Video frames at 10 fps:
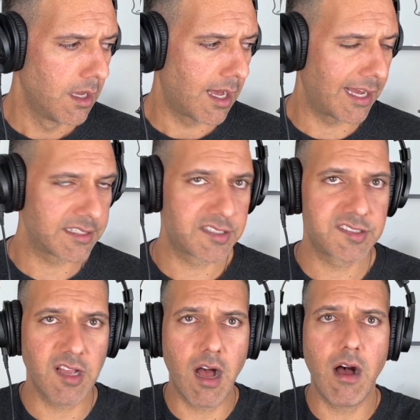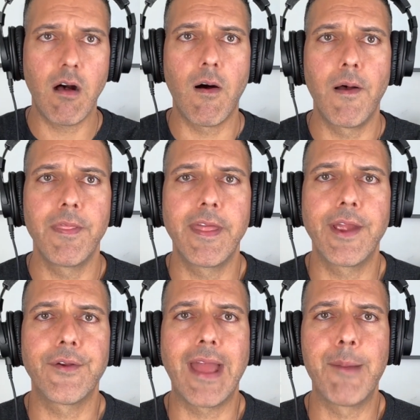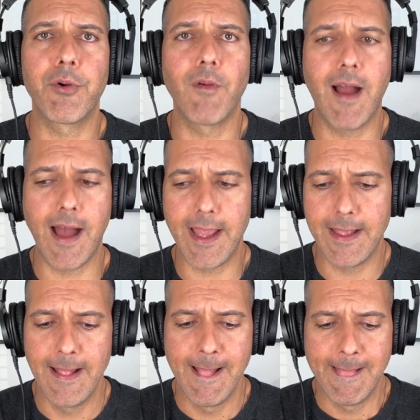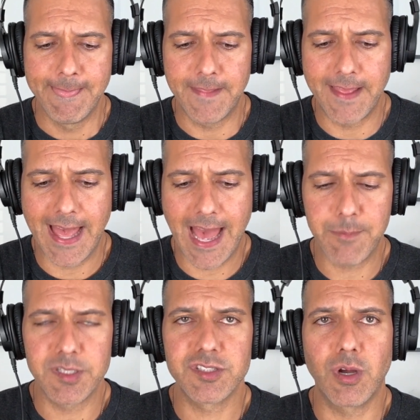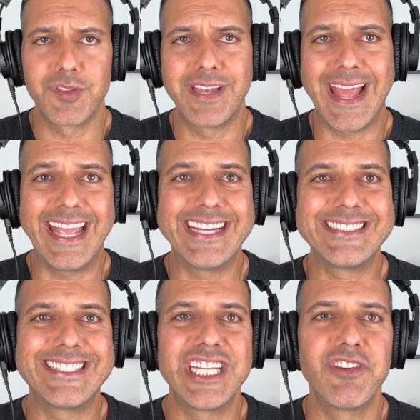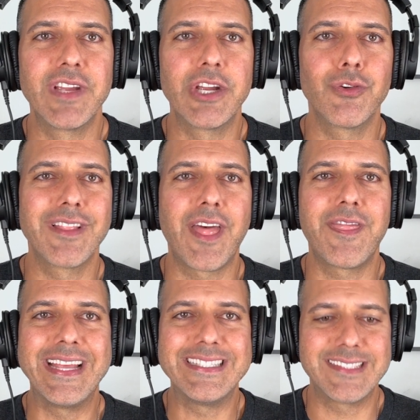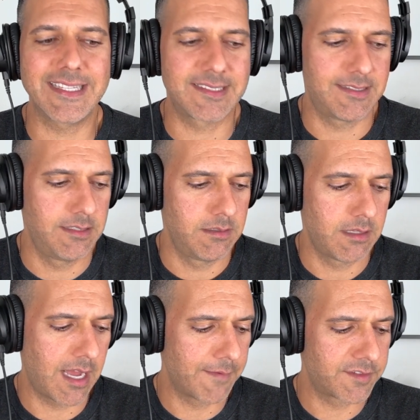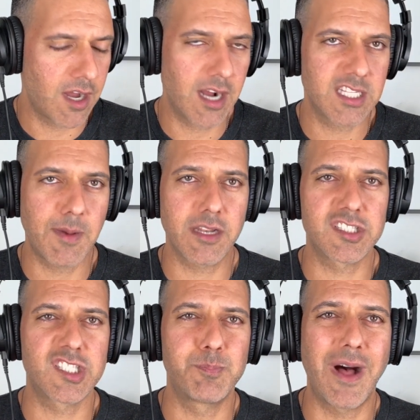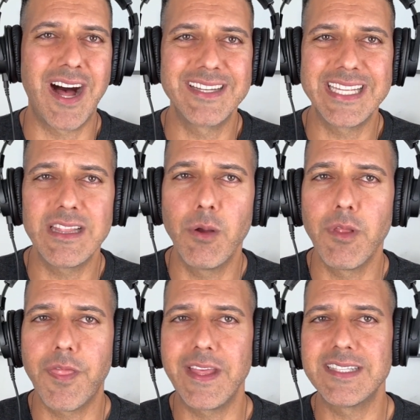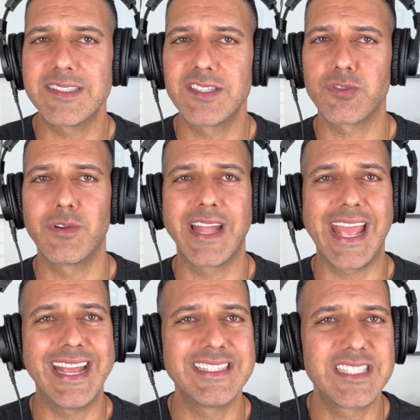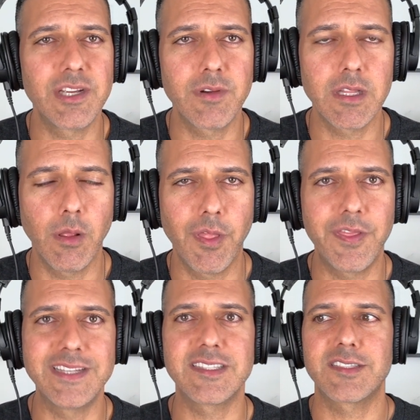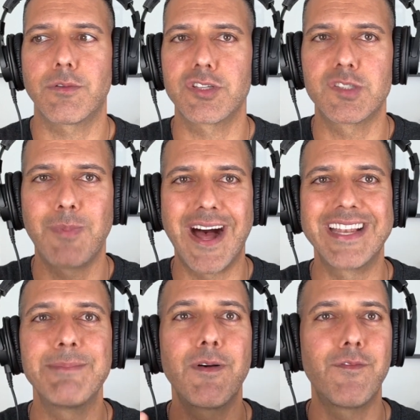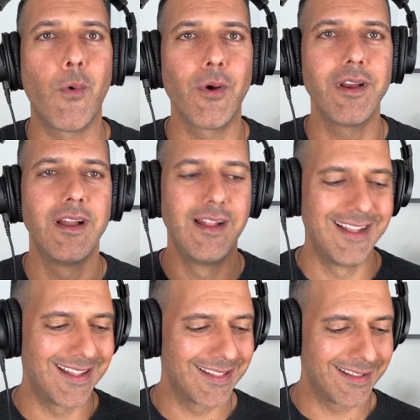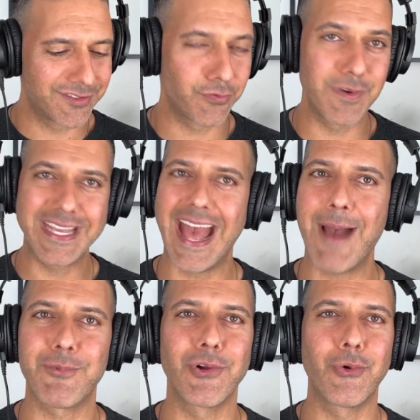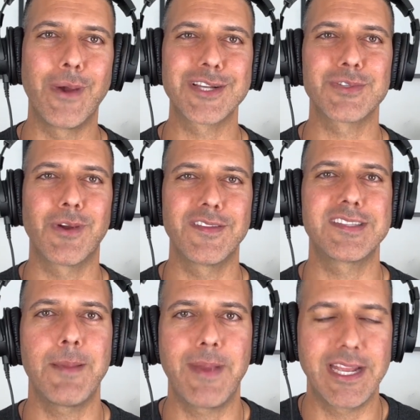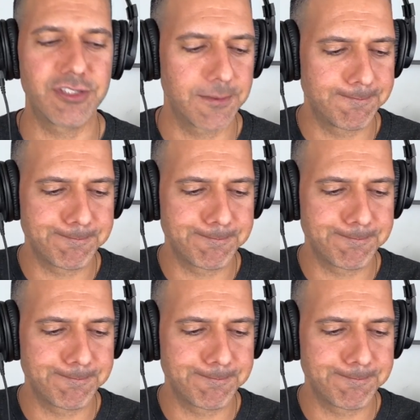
I saw on their MRI that they had what's called an anterior lethesis. I've talked about a spondylolisthesis or an anterior lethesis or a spondy before. Let's recap real quick so we're on the same page.